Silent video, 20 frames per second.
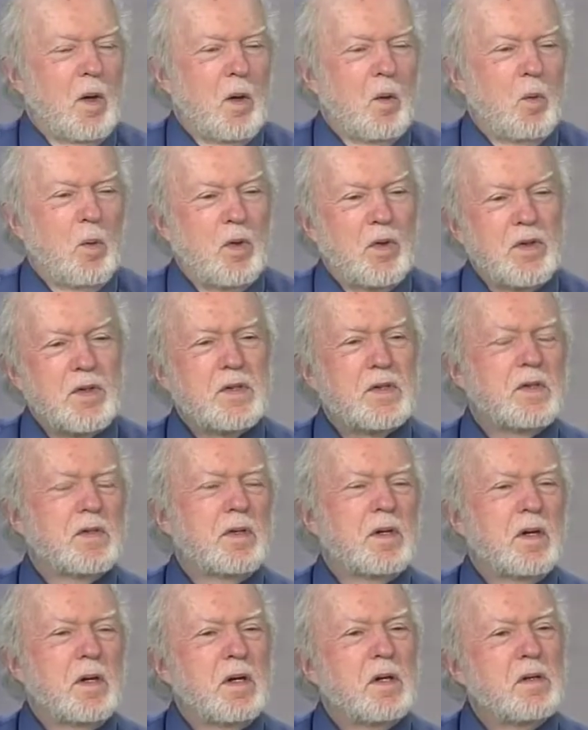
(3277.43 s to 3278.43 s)
Well, this
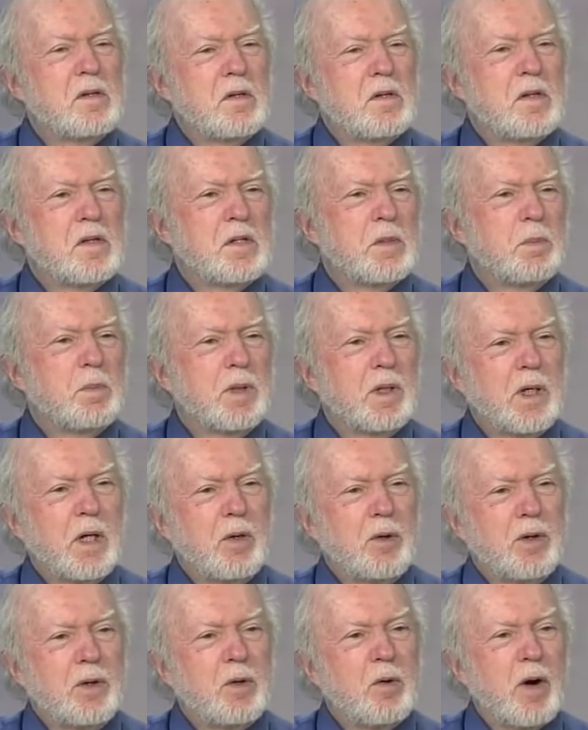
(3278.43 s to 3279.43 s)
is an
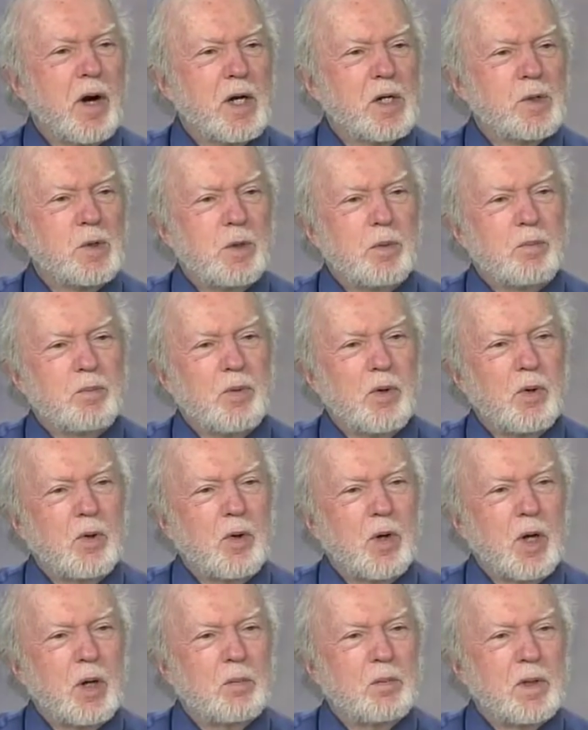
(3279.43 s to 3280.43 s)
interdisciplinary graduate
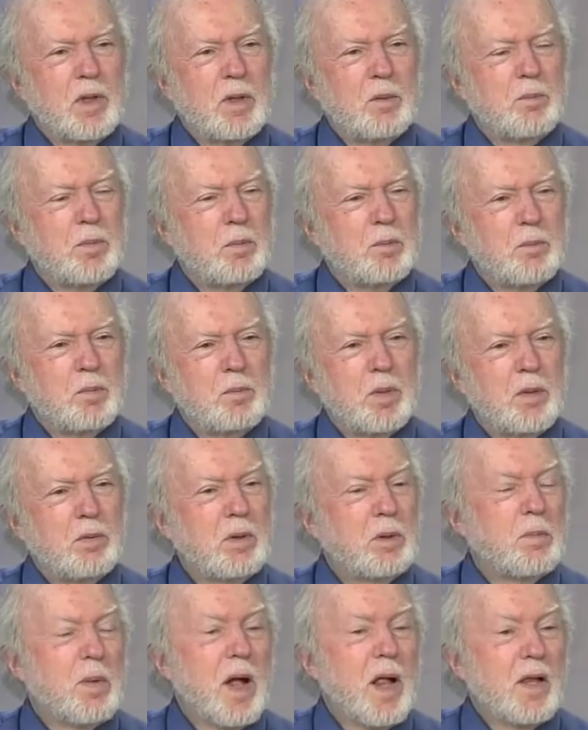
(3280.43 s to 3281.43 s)
program in
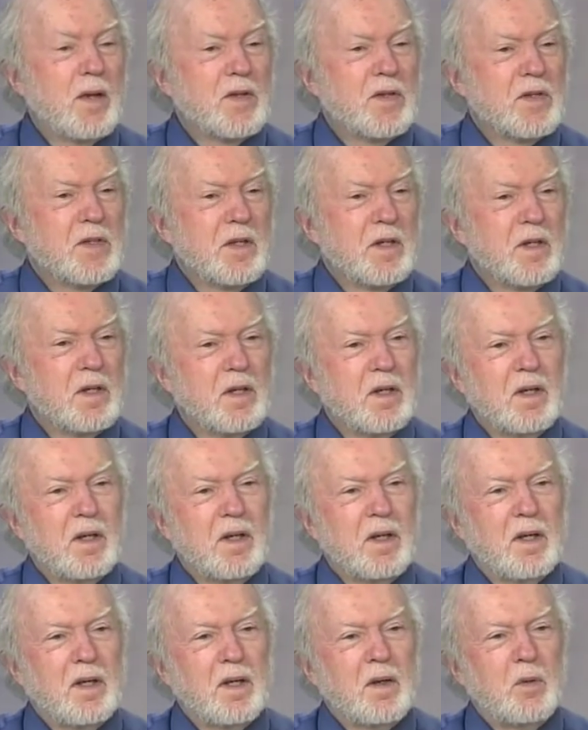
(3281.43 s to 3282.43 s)
public policy,
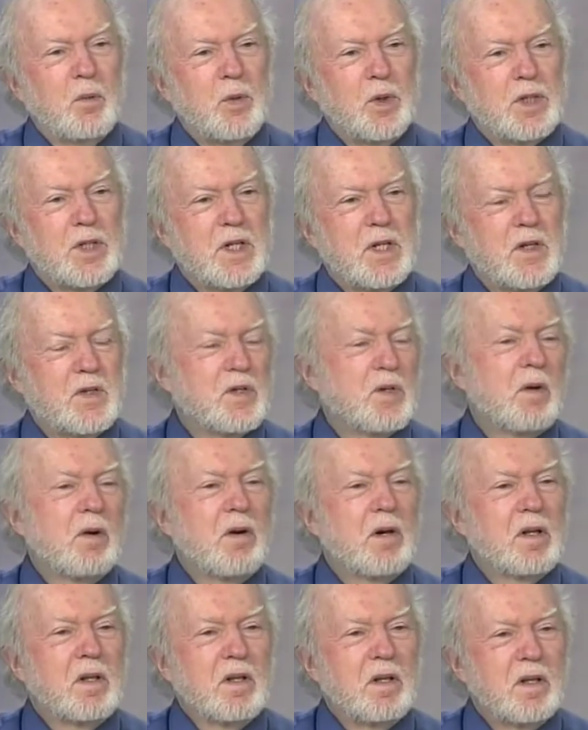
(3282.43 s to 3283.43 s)
which
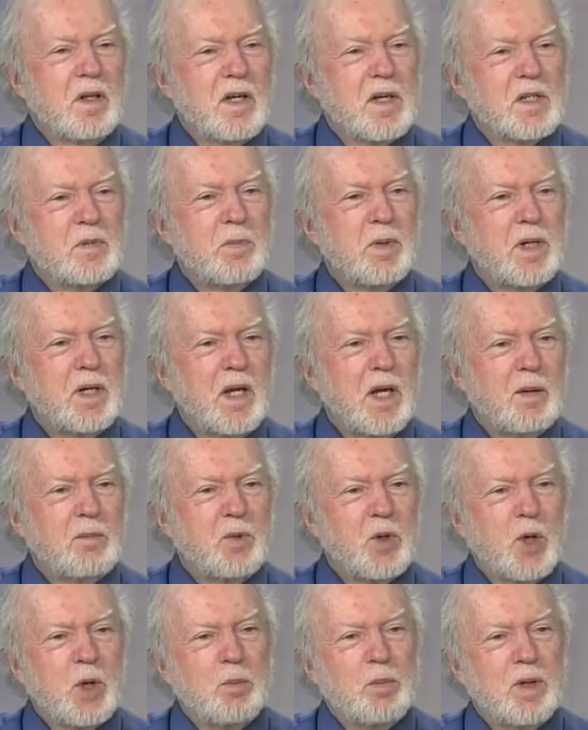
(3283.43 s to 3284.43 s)
historically has been
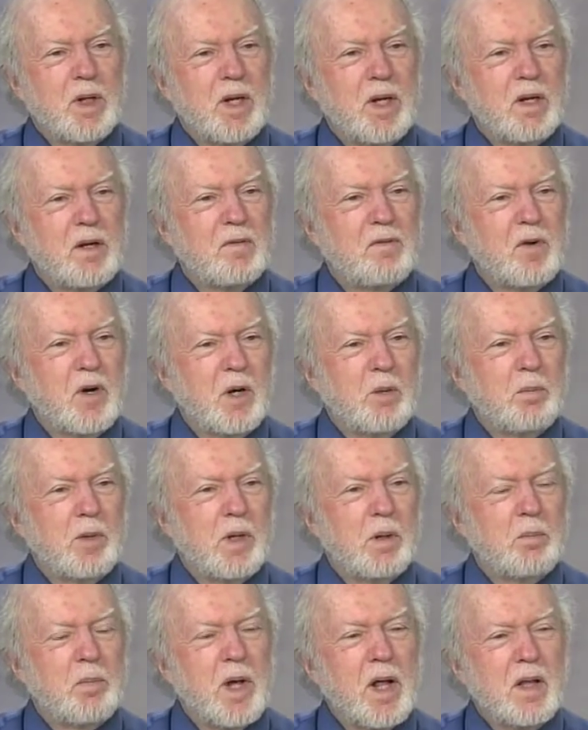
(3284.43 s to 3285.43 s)
named Urban and
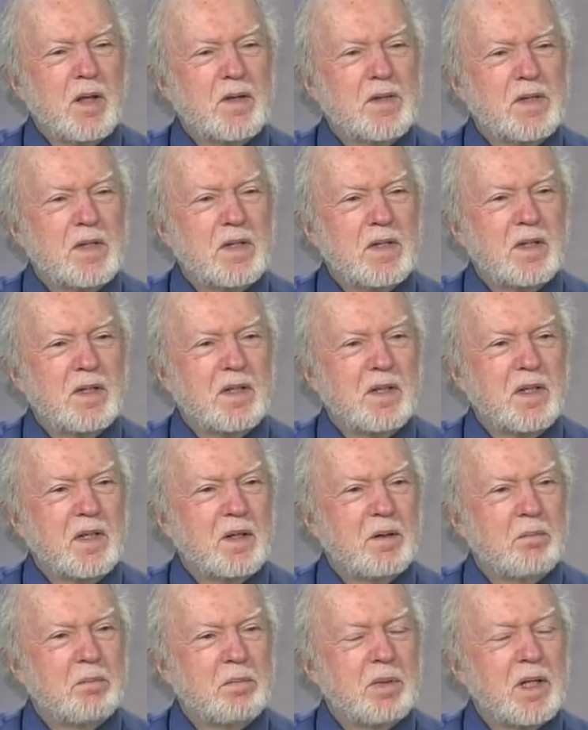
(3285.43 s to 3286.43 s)
Environmental Policy
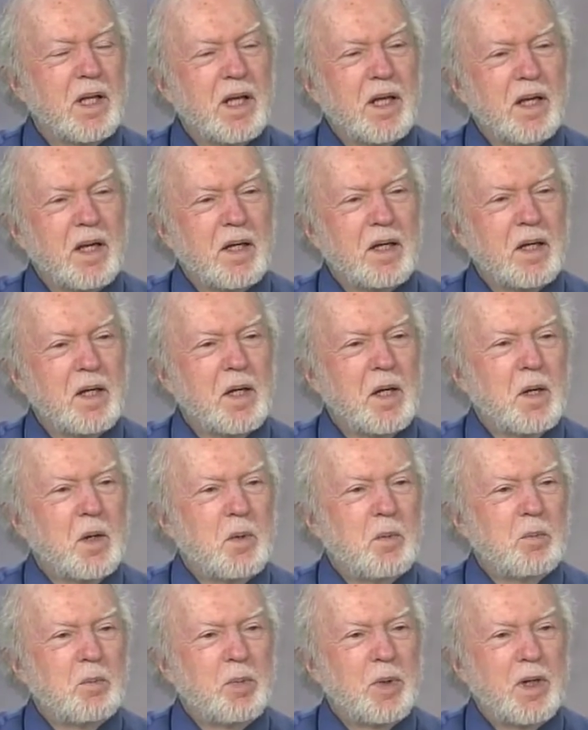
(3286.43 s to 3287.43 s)
and Planning,
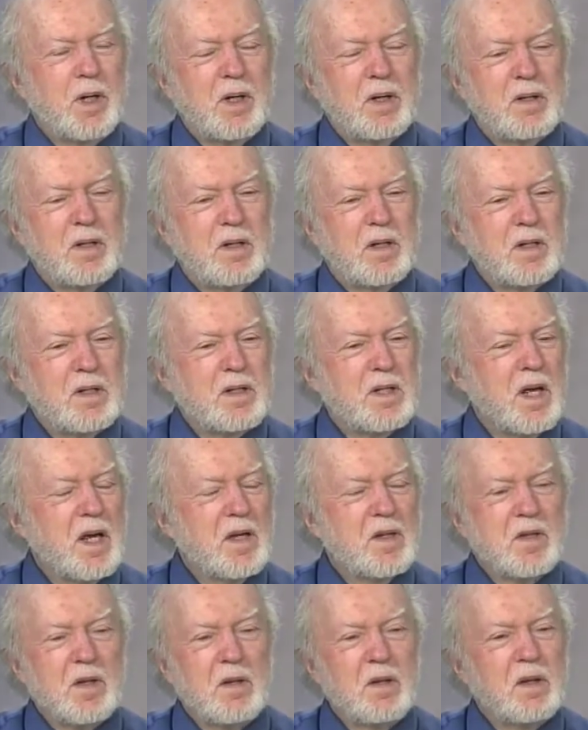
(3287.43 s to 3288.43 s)
but it
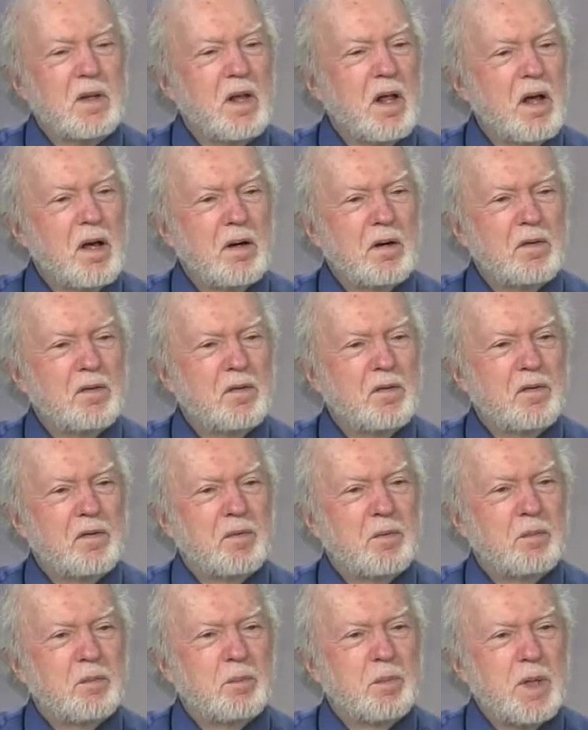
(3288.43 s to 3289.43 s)
contains a lot of
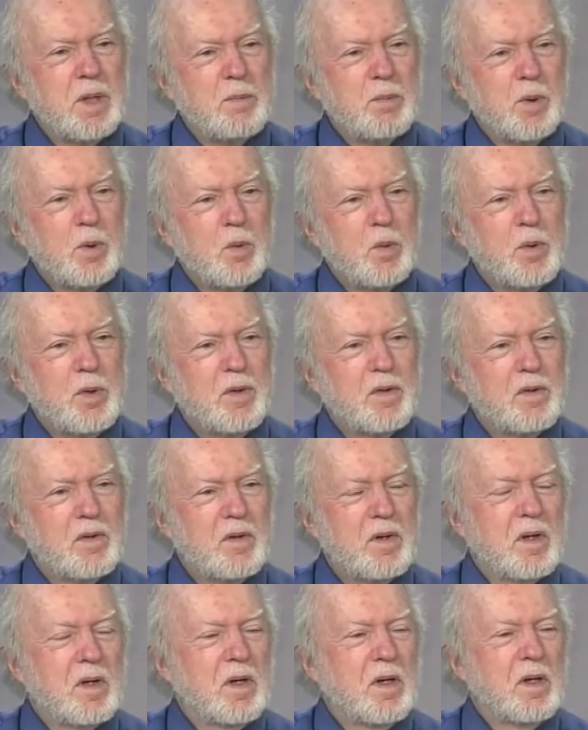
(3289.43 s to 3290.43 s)
people with,
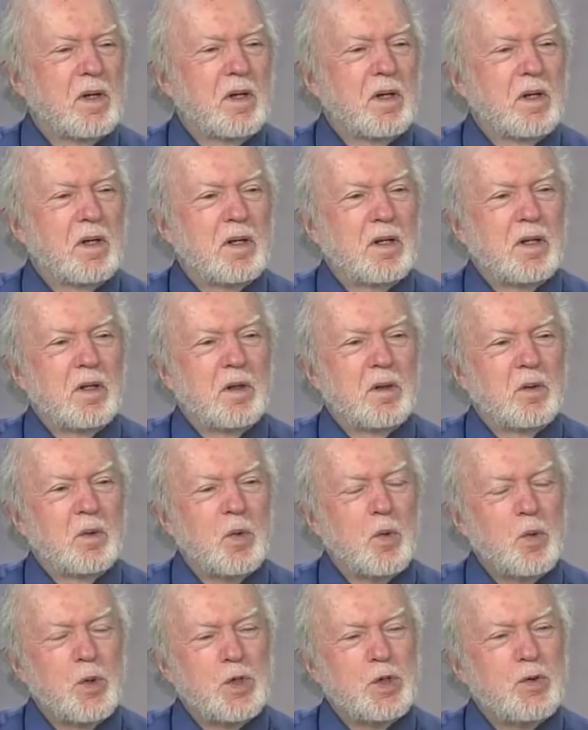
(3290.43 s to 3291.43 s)
uh,
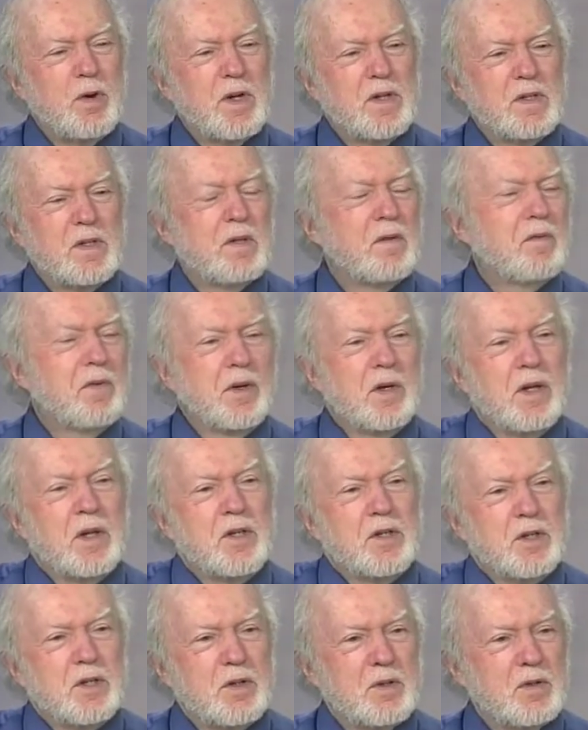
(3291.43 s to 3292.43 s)
who address different
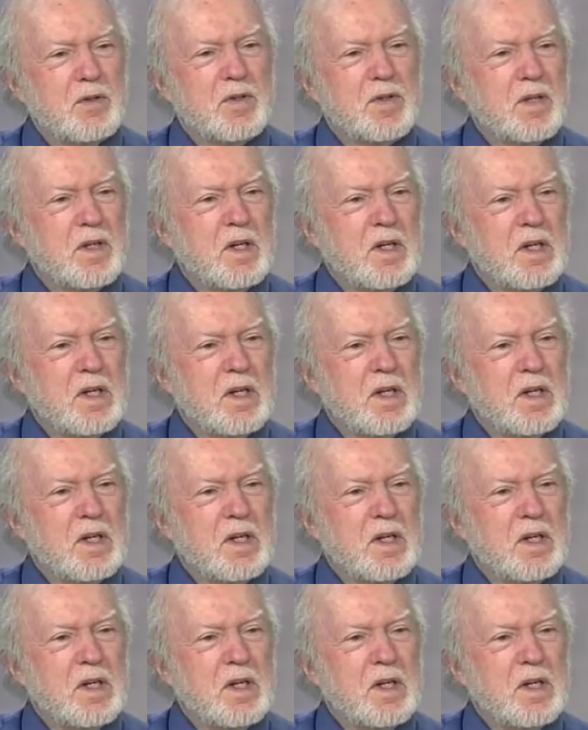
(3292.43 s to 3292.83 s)
issues.